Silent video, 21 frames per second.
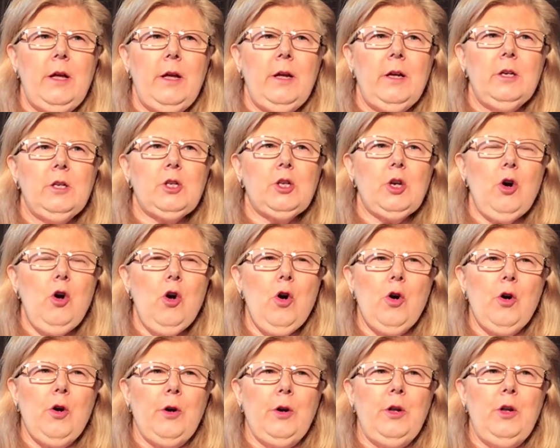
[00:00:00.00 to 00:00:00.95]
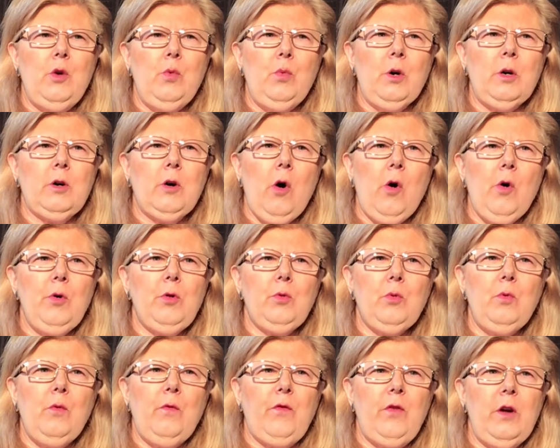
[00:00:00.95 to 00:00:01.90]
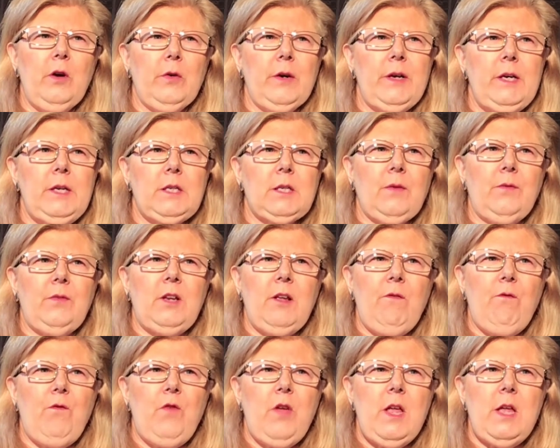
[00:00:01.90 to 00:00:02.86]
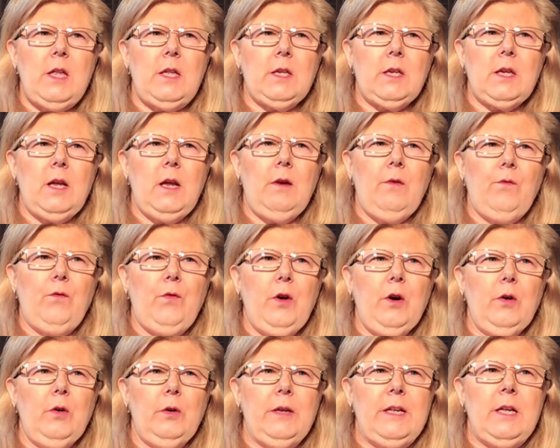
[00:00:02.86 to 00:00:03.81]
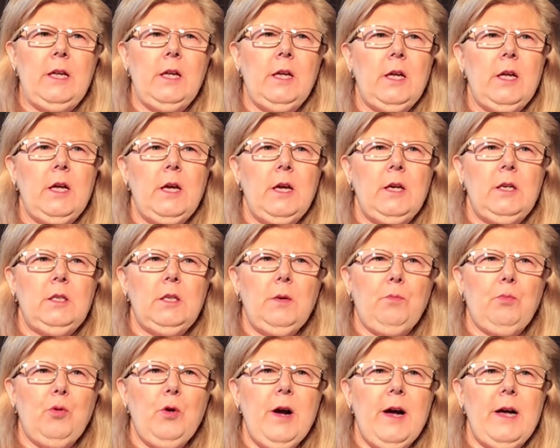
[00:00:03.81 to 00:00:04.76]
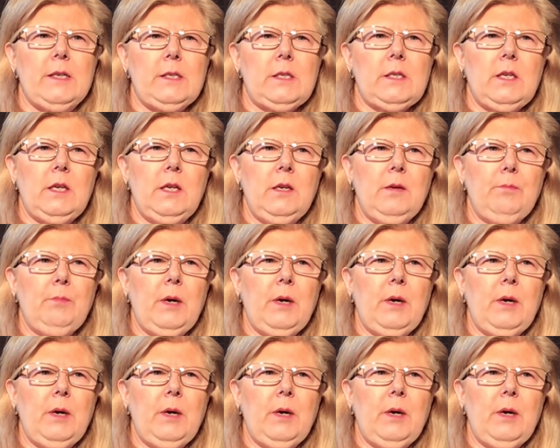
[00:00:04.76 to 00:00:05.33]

Sure, you will go through feelings of defeat and feeling depressed,